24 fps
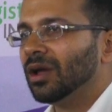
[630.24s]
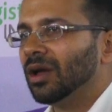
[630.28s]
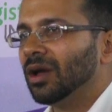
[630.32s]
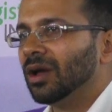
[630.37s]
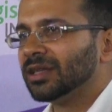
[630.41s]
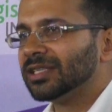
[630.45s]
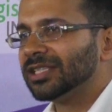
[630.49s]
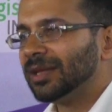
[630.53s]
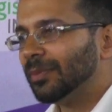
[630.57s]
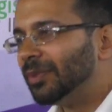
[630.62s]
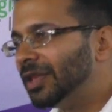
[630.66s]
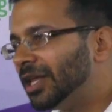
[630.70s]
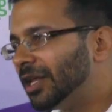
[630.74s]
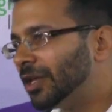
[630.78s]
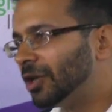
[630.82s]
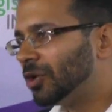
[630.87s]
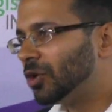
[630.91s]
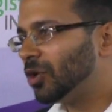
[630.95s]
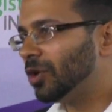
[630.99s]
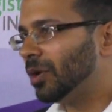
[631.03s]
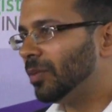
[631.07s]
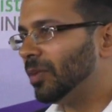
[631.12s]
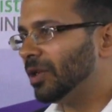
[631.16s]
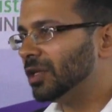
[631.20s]
stability to
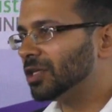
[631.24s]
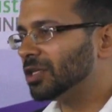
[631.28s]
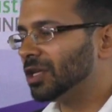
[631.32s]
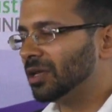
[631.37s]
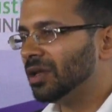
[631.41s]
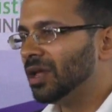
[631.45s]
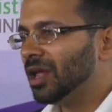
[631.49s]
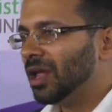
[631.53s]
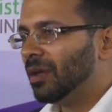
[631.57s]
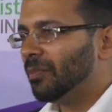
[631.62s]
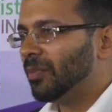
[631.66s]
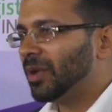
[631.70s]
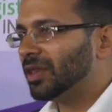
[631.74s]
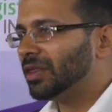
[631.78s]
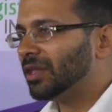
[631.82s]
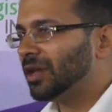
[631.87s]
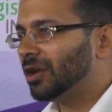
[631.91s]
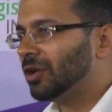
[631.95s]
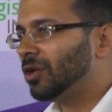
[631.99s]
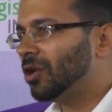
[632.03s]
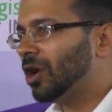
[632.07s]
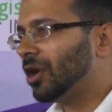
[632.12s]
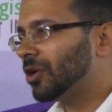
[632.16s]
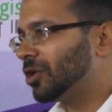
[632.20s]
your emulsion, but they're
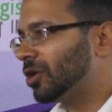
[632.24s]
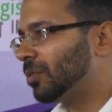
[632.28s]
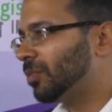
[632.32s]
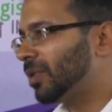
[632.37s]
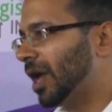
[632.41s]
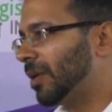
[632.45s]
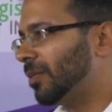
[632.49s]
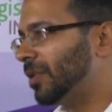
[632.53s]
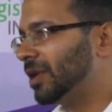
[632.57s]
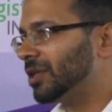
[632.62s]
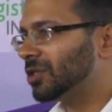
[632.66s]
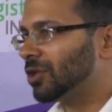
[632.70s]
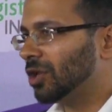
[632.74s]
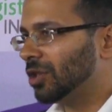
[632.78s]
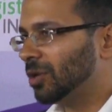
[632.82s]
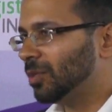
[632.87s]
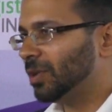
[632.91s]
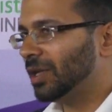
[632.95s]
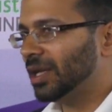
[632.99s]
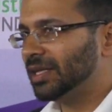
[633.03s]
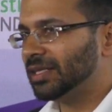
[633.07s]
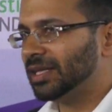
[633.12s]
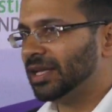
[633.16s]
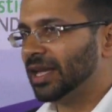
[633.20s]
not your primary
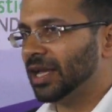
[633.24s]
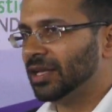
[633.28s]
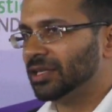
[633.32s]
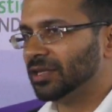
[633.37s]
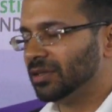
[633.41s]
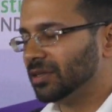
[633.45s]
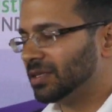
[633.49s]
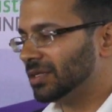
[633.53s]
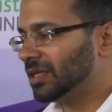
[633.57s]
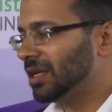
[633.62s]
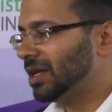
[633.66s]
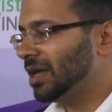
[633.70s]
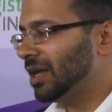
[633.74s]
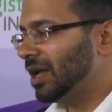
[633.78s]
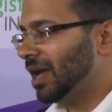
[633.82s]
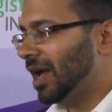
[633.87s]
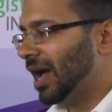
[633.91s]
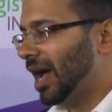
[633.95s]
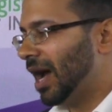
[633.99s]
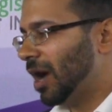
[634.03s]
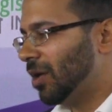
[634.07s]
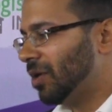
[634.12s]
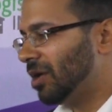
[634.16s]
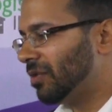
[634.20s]
solubilizing agents.
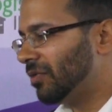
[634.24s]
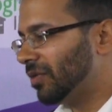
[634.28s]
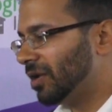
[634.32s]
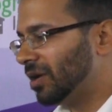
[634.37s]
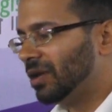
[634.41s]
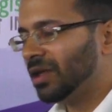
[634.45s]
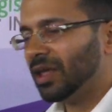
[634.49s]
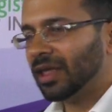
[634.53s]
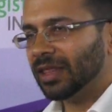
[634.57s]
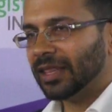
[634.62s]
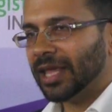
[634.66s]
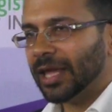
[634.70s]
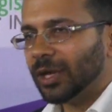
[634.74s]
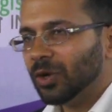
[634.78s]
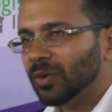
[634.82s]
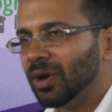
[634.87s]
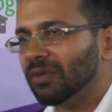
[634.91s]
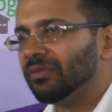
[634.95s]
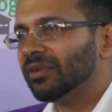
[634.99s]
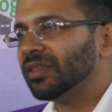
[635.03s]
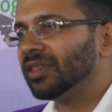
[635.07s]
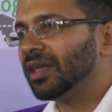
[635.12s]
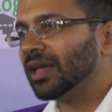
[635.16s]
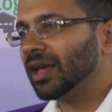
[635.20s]
However, they do
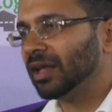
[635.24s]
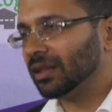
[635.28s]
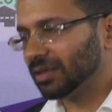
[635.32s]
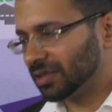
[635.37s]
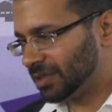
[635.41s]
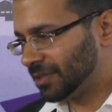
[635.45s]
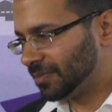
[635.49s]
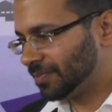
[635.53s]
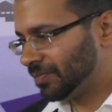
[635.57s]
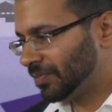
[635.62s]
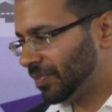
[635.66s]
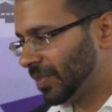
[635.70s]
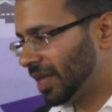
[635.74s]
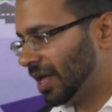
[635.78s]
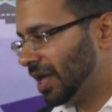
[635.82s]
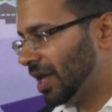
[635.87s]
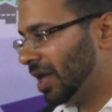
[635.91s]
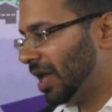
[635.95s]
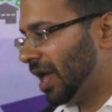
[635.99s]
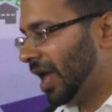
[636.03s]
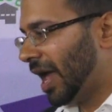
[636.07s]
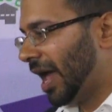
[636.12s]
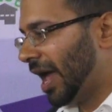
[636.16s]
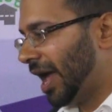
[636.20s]
everything else.
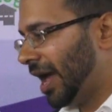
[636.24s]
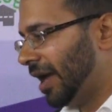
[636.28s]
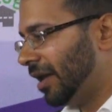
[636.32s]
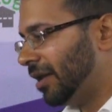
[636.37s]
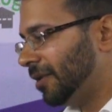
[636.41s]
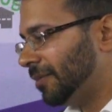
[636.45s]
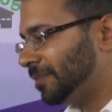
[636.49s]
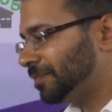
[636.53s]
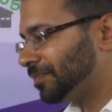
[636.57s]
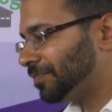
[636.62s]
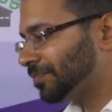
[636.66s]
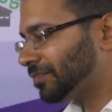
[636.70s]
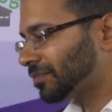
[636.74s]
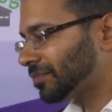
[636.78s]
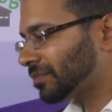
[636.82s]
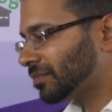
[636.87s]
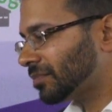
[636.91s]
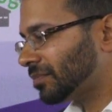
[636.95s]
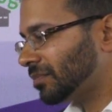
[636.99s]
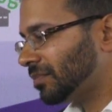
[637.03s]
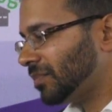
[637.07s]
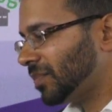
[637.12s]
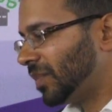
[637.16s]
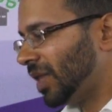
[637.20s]
And
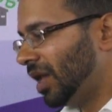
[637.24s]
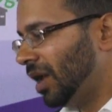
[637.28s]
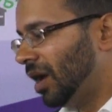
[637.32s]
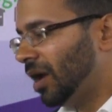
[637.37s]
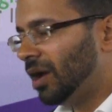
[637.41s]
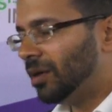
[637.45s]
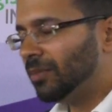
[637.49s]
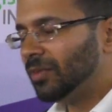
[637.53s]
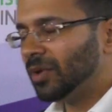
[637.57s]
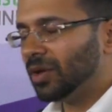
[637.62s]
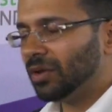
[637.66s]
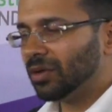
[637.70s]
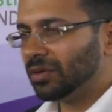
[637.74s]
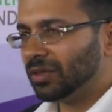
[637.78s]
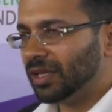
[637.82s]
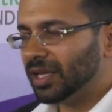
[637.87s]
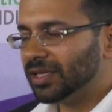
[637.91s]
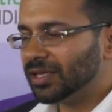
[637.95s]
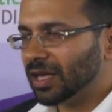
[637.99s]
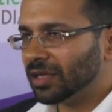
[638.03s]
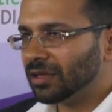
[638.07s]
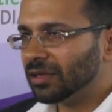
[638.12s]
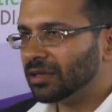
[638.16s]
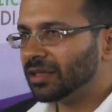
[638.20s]
these
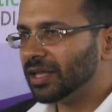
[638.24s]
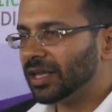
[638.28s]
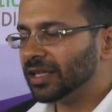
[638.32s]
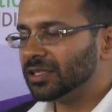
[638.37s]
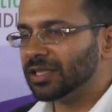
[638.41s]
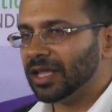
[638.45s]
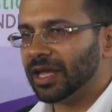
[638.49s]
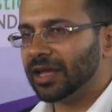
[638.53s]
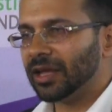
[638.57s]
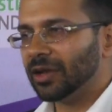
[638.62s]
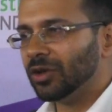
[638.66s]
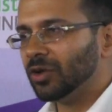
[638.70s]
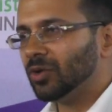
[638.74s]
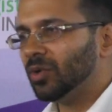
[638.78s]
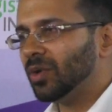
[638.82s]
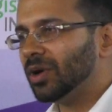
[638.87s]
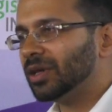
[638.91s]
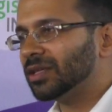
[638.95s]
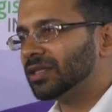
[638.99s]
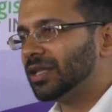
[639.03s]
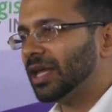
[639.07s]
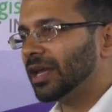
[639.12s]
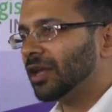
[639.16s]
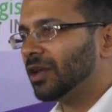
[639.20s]
other things they can do
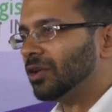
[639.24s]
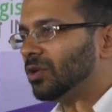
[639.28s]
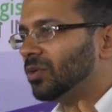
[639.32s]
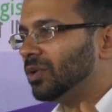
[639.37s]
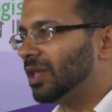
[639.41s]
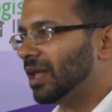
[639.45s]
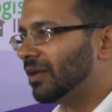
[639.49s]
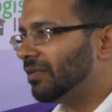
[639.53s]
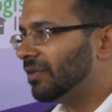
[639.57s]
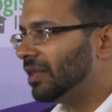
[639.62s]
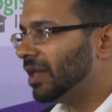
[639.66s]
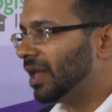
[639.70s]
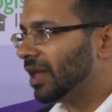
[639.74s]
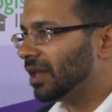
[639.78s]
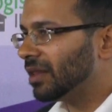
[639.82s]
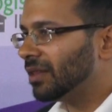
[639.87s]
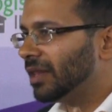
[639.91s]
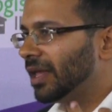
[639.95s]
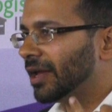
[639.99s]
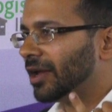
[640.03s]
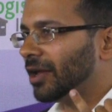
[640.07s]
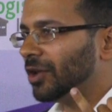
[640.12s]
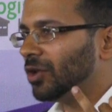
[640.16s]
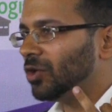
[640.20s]
is they can do leveling,
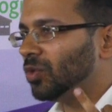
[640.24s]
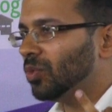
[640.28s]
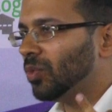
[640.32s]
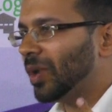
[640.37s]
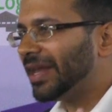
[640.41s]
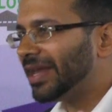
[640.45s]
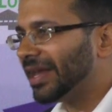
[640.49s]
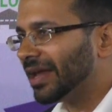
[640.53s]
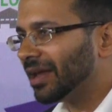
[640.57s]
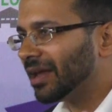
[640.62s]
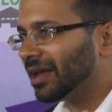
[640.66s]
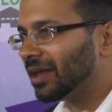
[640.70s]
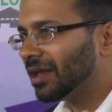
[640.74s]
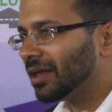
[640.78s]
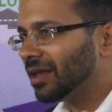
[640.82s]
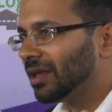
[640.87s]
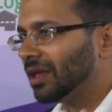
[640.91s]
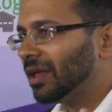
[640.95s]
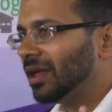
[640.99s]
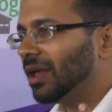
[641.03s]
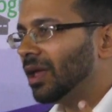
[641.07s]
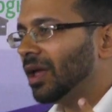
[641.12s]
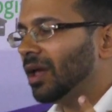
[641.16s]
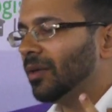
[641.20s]
they can do wetting,
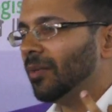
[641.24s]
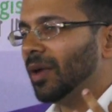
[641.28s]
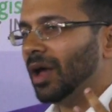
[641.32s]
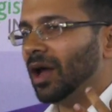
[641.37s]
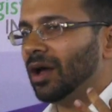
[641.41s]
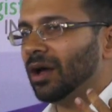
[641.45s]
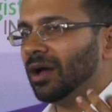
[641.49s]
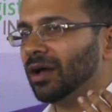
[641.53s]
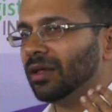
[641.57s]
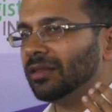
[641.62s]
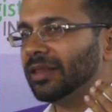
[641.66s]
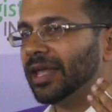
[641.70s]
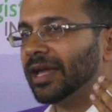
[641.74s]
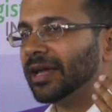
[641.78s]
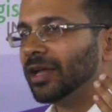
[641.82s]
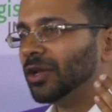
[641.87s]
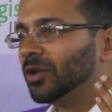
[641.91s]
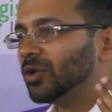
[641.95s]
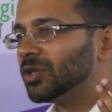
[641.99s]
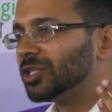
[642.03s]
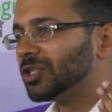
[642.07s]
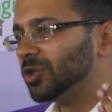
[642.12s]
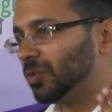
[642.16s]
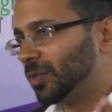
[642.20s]
they can
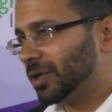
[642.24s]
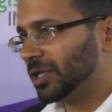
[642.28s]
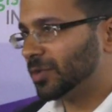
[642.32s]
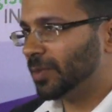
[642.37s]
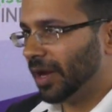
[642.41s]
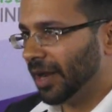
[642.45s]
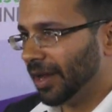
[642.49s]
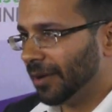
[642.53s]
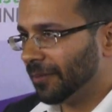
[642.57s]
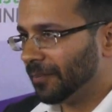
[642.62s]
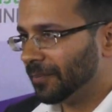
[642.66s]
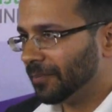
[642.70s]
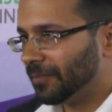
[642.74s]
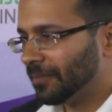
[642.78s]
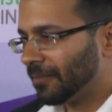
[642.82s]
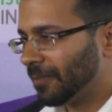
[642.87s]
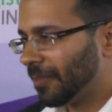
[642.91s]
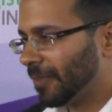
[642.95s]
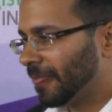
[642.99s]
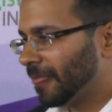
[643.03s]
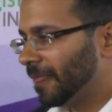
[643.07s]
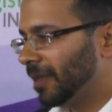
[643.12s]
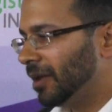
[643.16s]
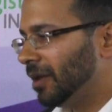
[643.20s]
do super spreading.
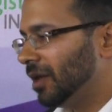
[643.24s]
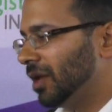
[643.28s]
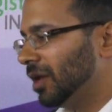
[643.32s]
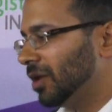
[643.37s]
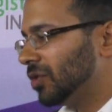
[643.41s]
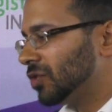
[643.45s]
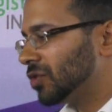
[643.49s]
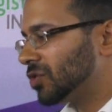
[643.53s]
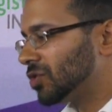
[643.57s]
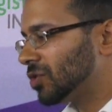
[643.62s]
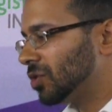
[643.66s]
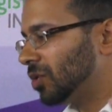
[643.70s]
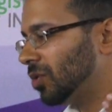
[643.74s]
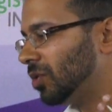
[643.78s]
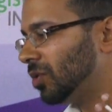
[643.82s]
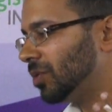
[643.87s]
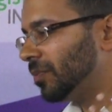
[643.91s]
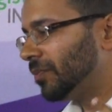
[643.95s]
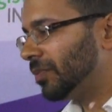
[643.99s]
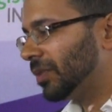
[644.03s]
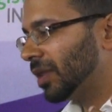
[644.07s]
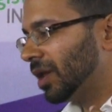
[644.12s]
So